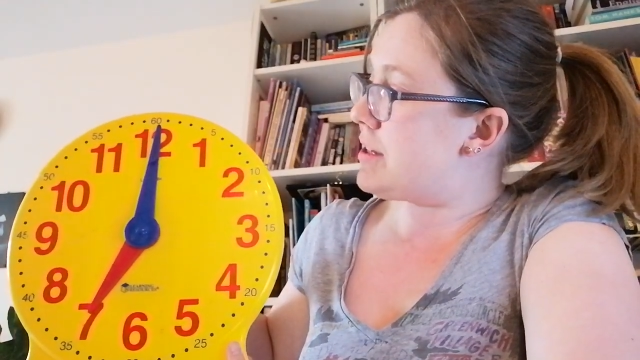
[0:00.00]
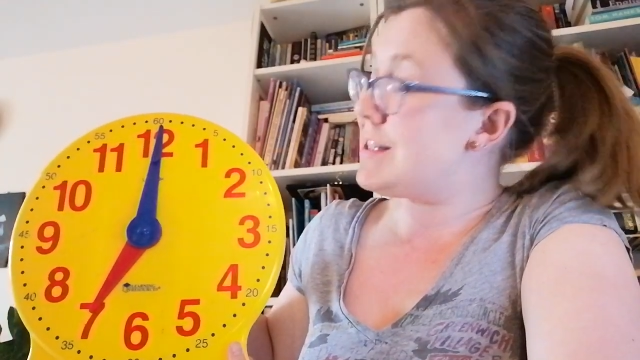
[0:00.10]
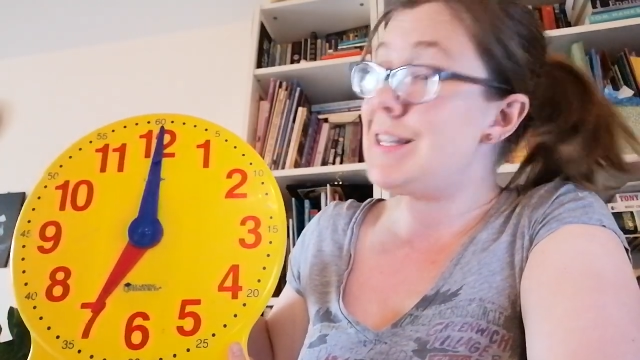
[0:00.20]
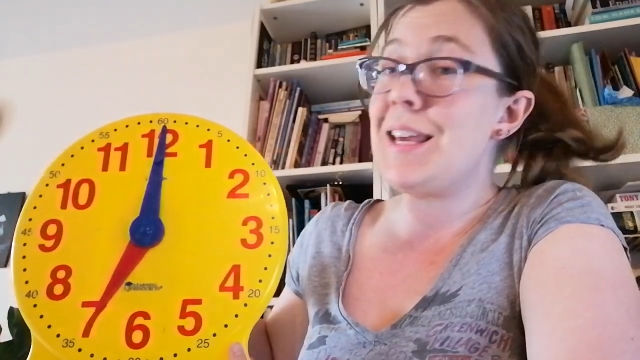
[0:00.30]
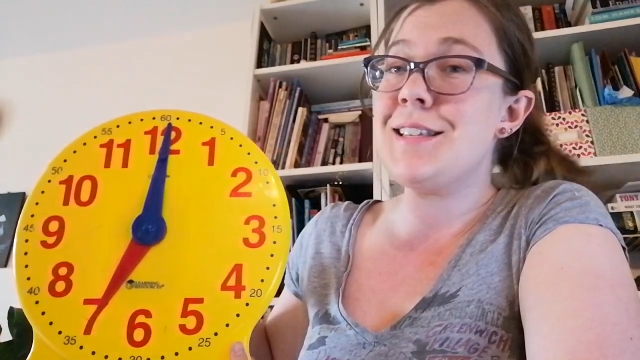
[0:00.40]

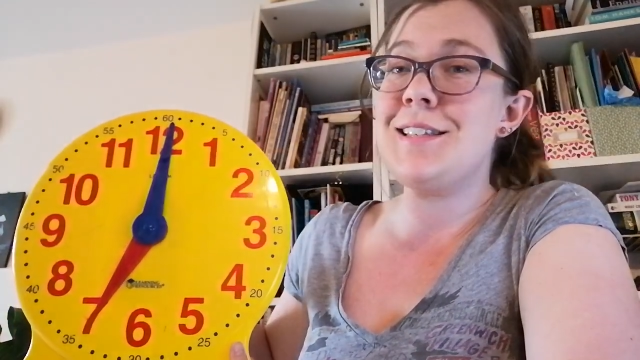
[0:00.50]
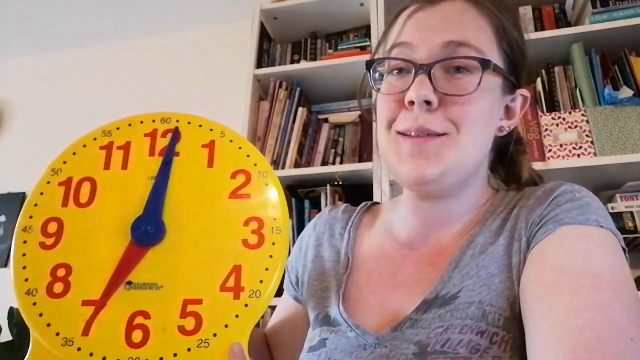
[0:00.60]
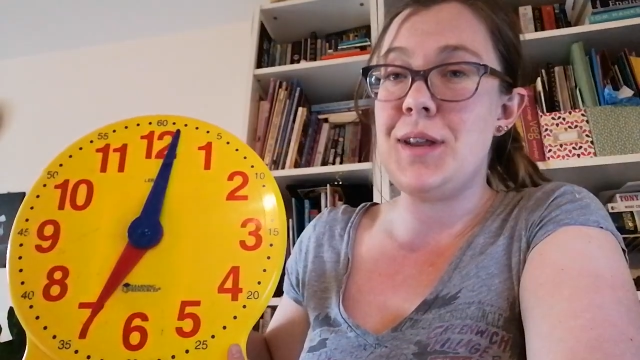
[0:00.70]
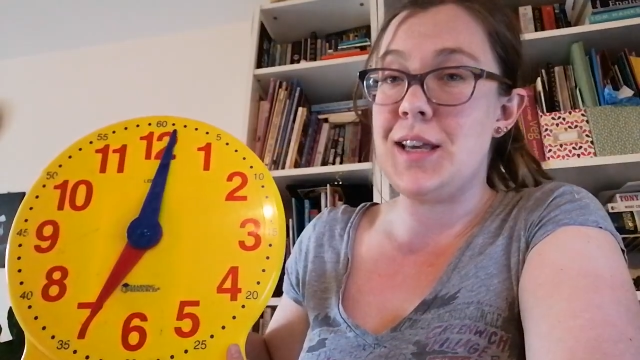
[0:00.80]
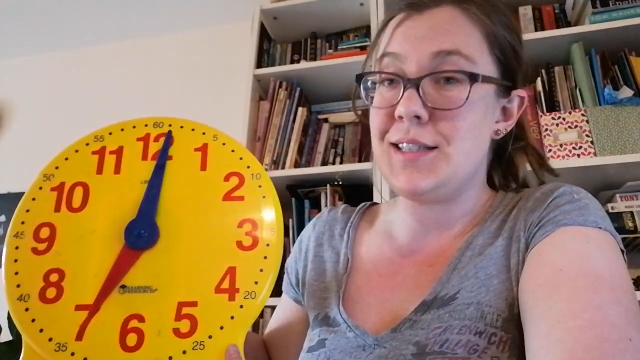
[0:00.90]
60
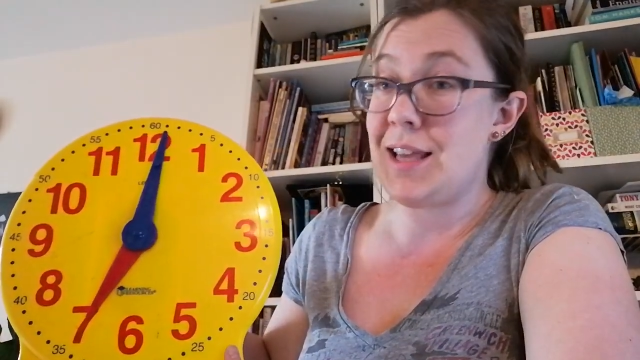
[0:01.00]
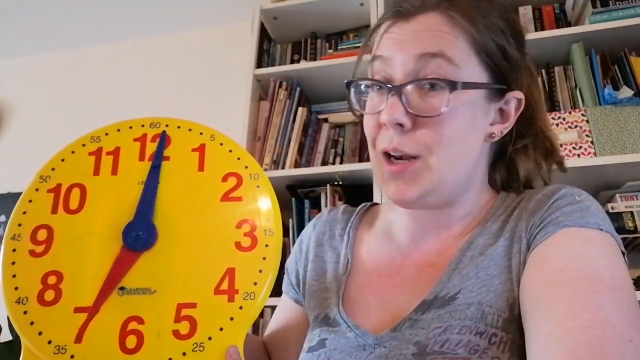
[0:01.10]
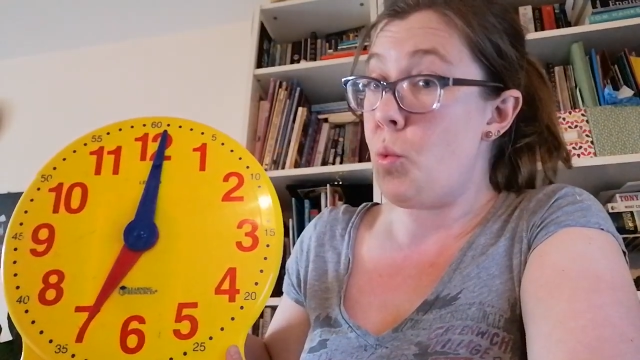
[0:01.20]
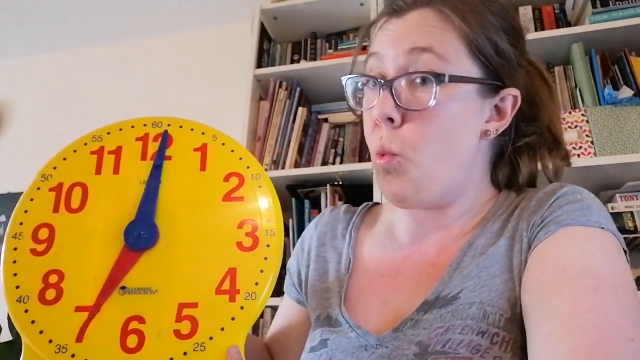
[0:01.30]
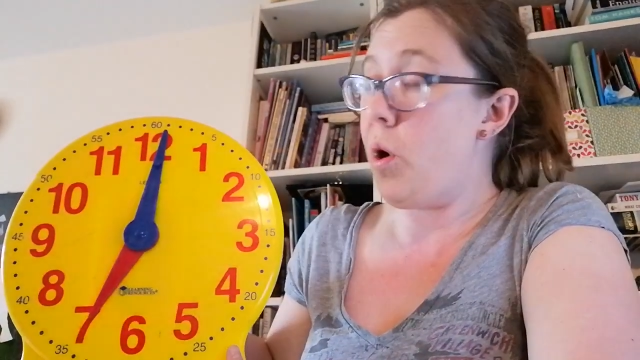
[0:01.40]
minutes
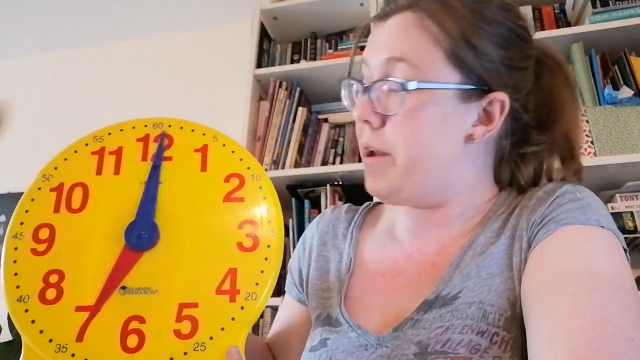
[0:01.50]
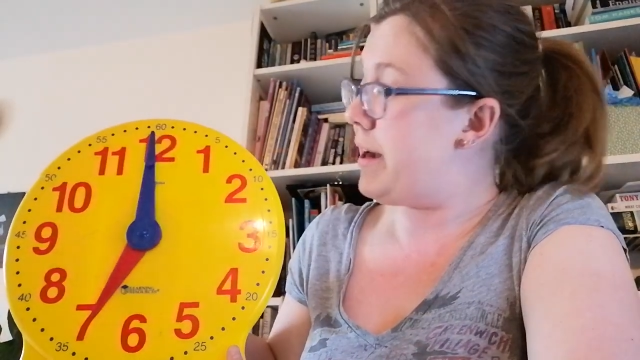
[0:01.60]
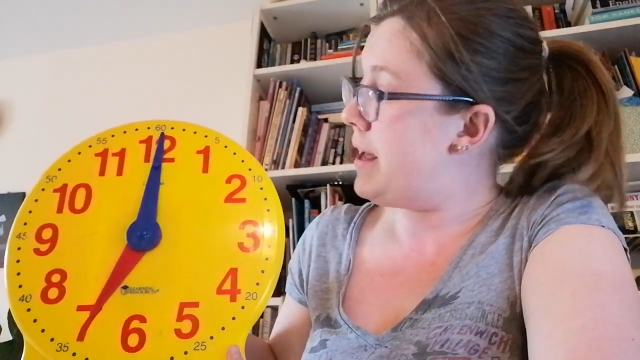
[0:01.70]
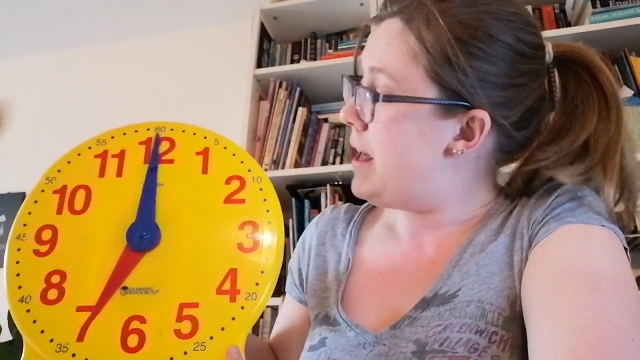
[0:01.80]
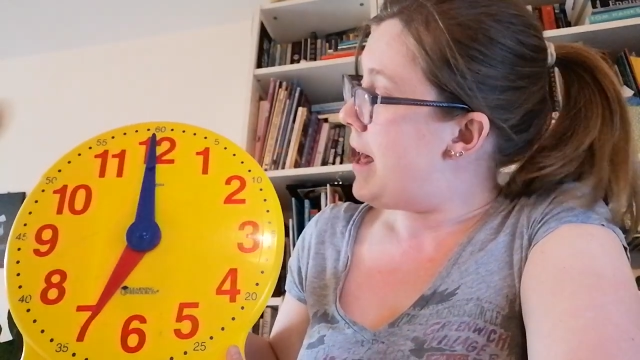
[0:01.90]
in
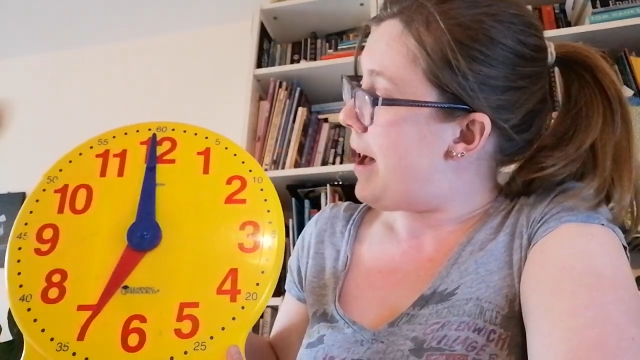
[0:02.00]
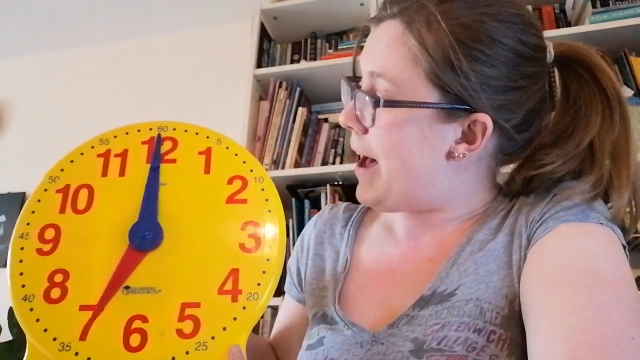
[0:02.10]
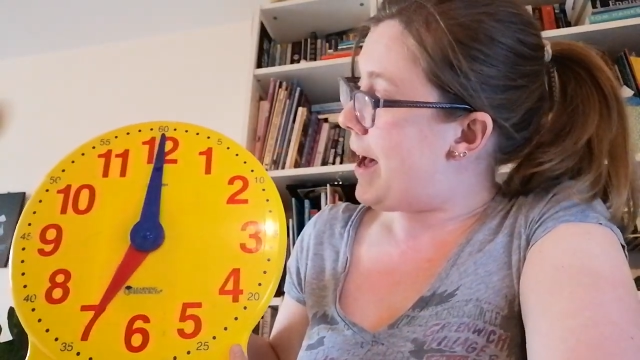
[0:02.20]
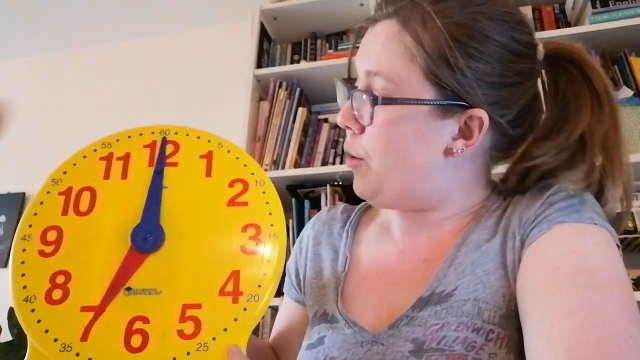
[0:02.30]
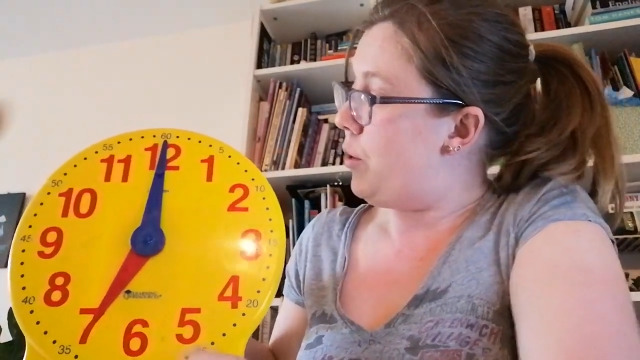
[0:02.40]
1
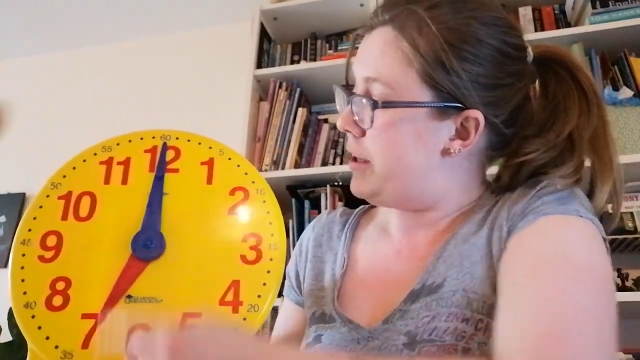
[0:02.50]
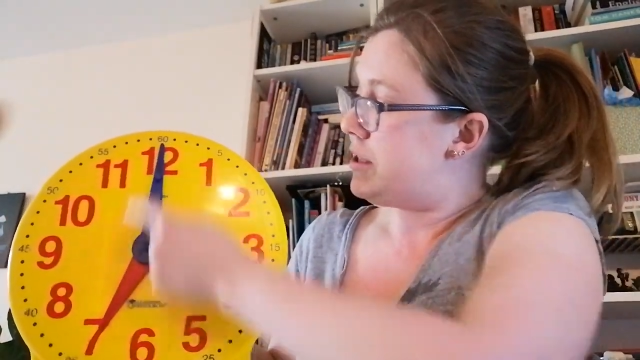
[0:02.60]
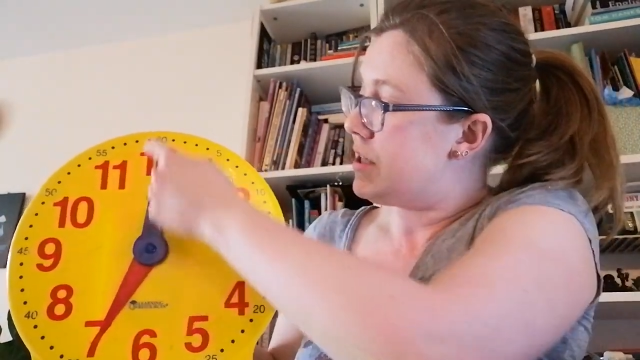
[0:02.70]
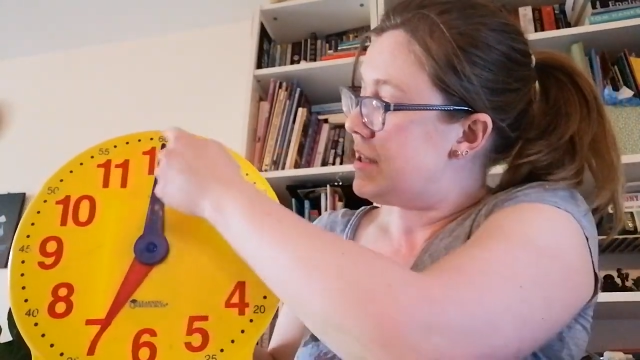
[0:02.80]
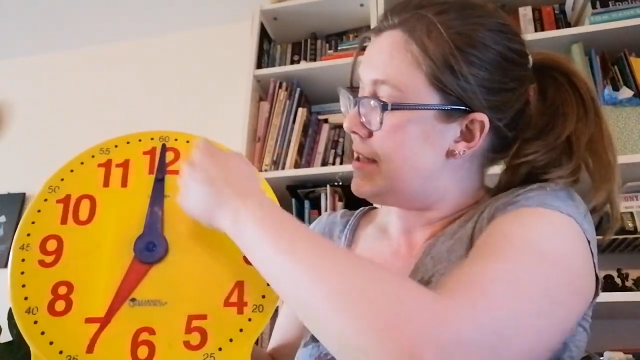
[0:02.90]
hour,
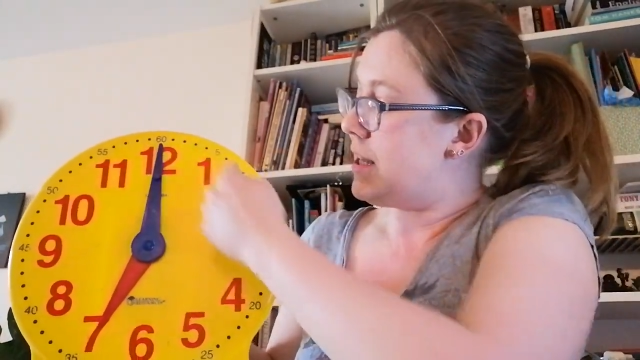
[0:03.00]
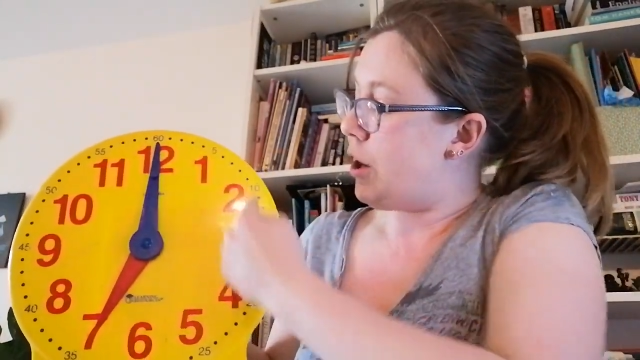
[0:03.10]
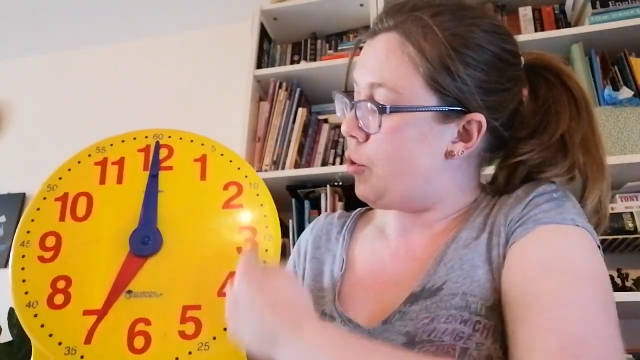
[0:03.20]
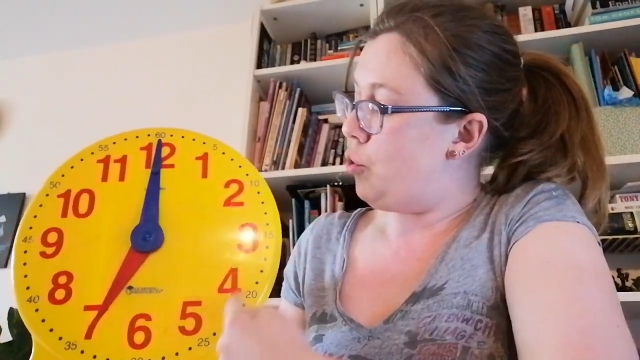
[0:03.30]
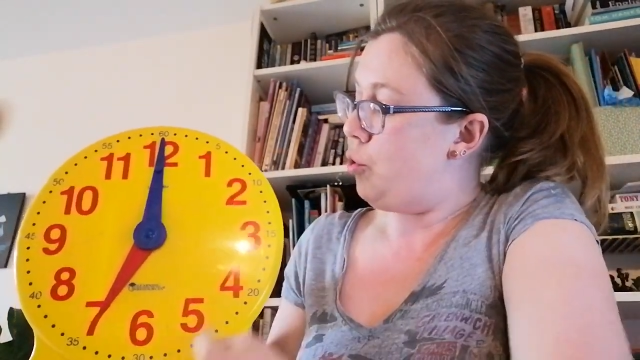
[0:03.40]
as you can see,
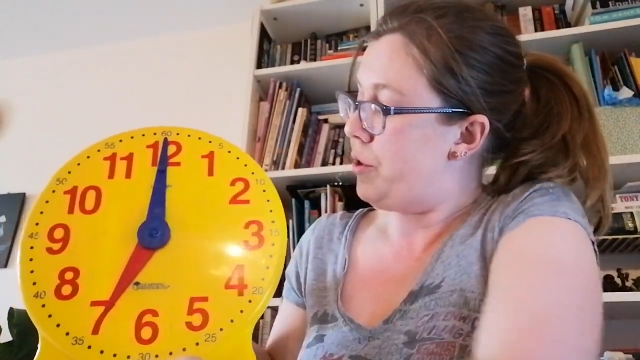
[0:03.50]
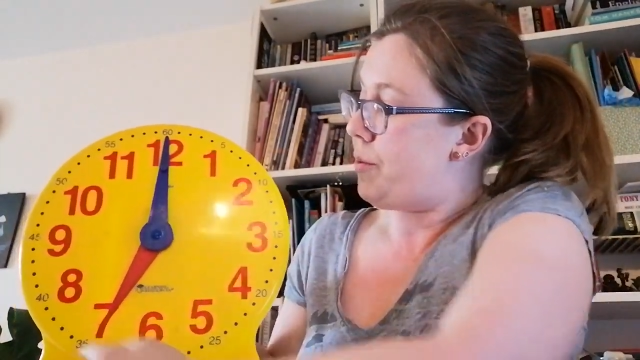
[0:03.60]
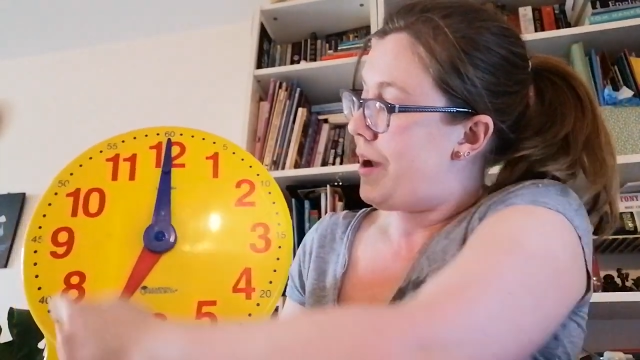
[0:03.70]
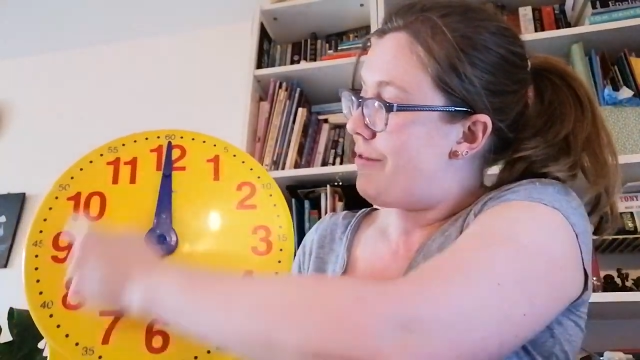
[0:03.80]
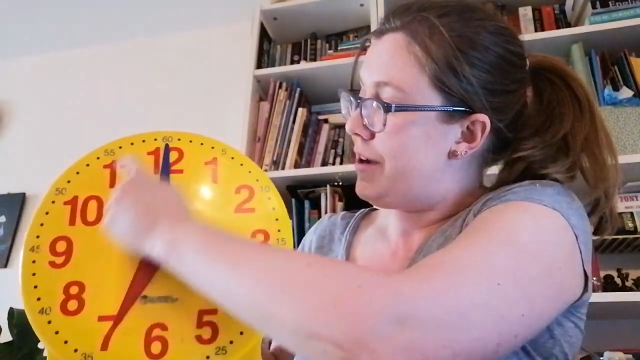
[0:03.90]
going all the
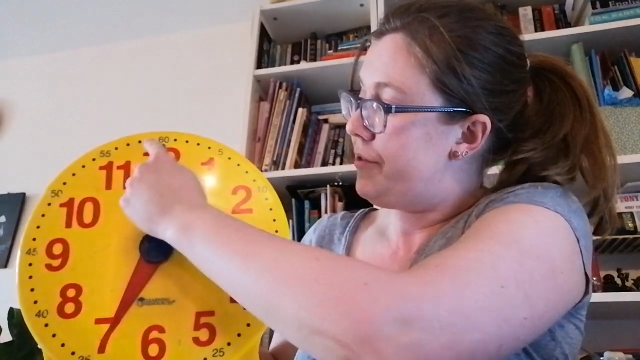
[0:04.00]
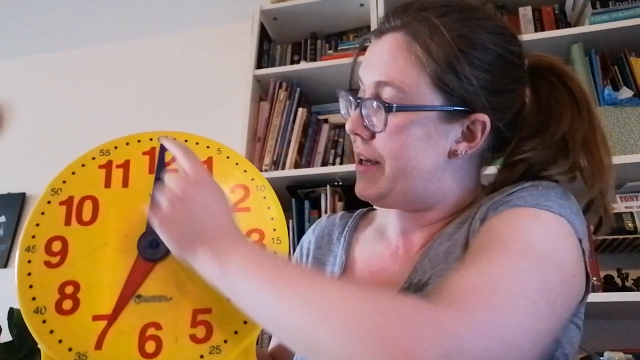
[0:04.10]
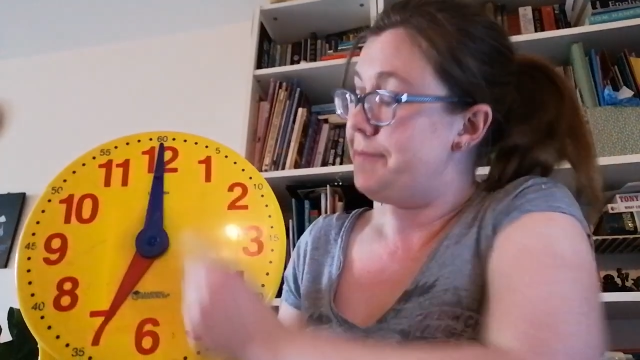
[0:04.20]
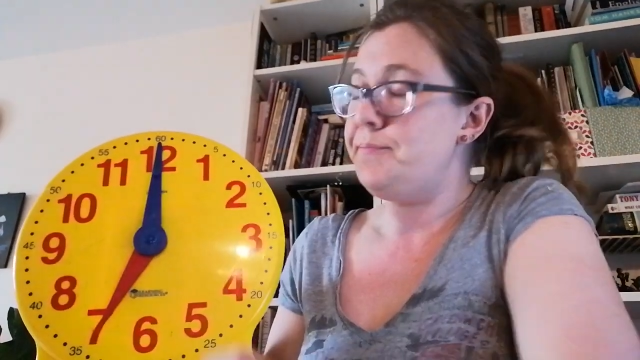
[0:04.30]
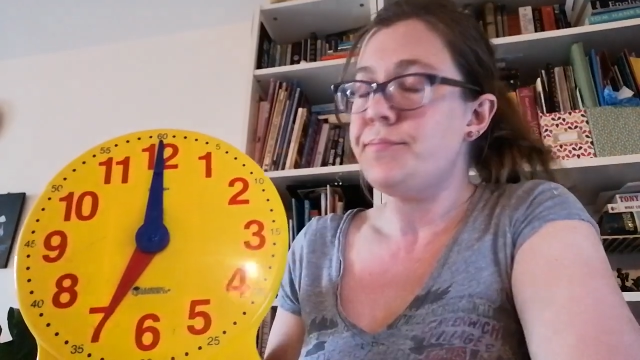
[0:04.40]
way around
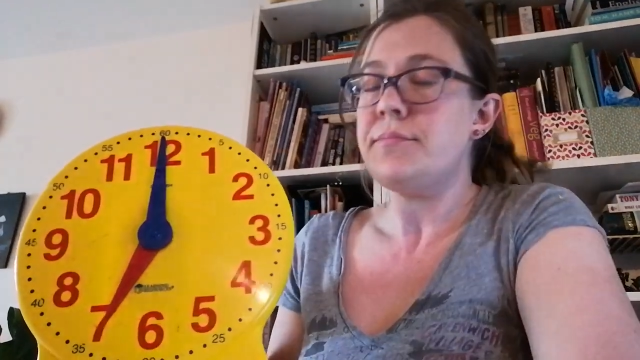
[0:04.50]
there.